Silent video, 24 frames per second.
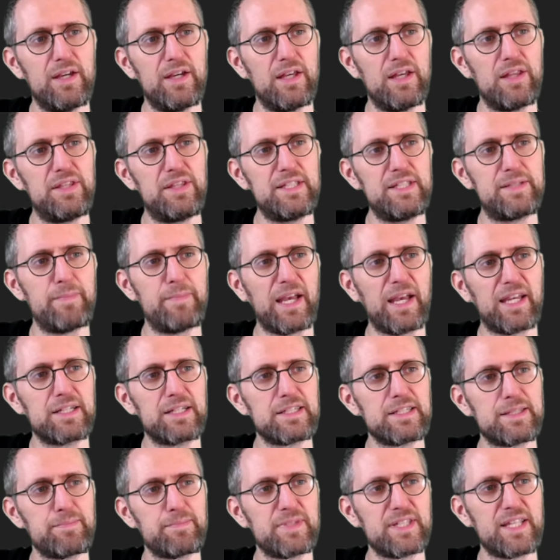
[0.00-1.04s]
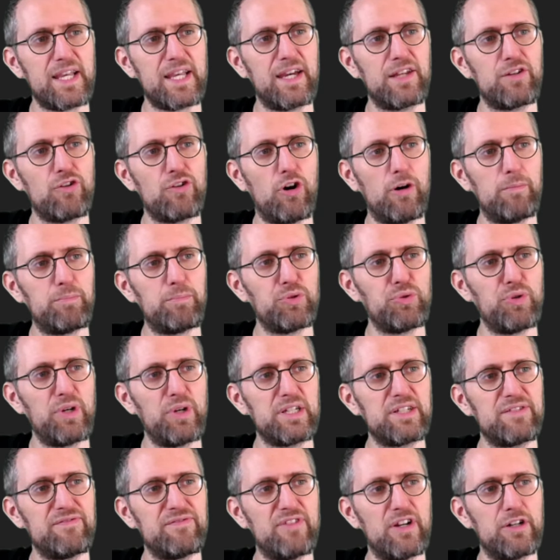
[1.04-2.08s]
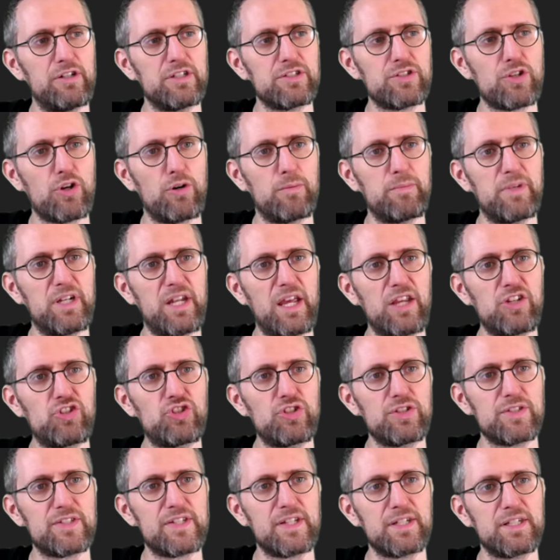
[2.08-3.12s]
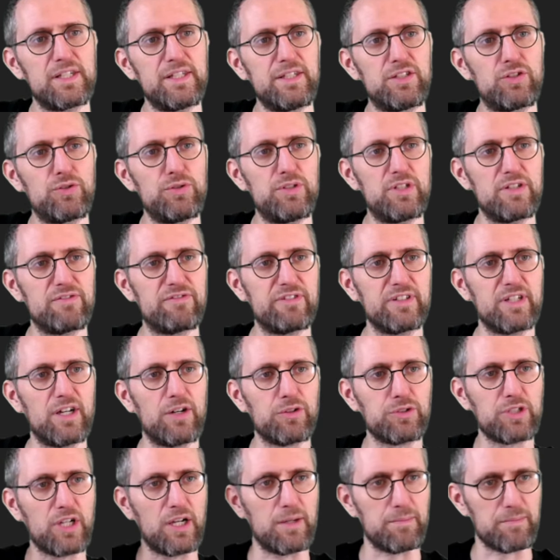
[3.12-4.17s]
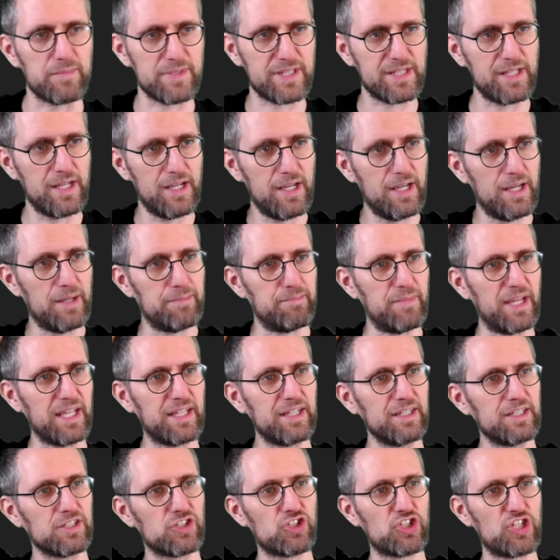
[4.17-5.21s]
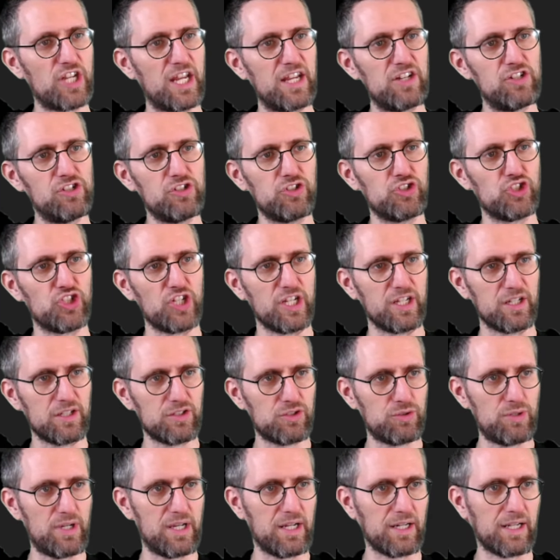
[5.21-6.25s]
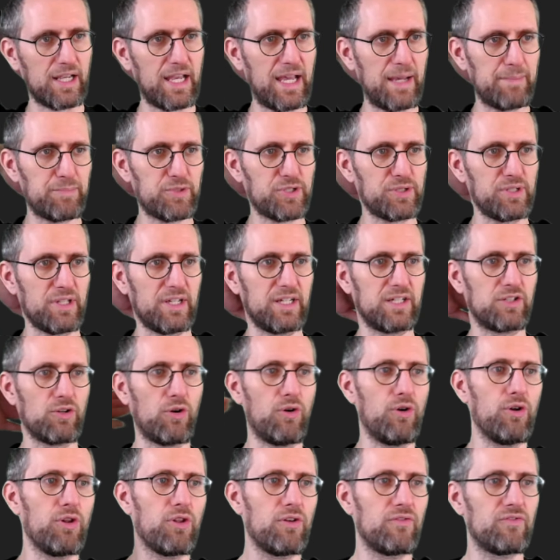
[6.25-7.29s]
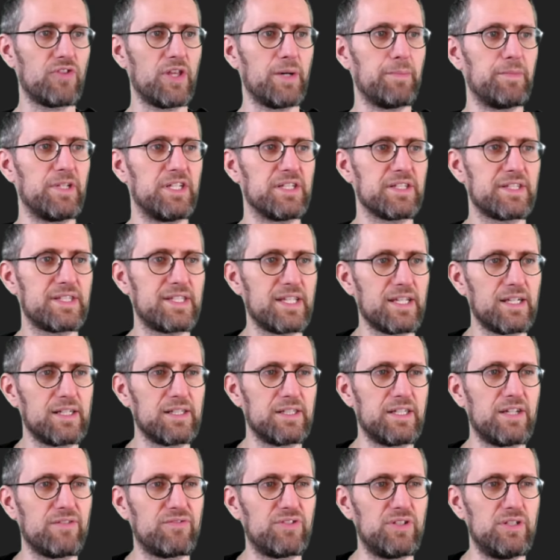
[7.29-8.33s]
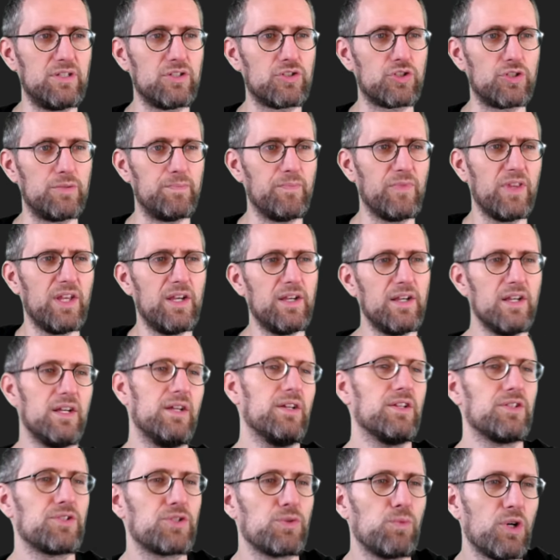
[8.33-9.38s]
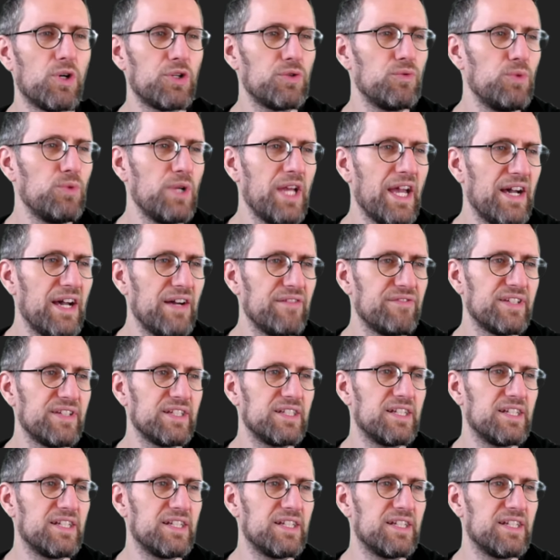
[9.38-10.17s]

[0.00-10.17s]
These mechanisms can operate in various combinations and lead to different outcomes, making it challenging to encapsulate all of them in a single definition. So what do we have here?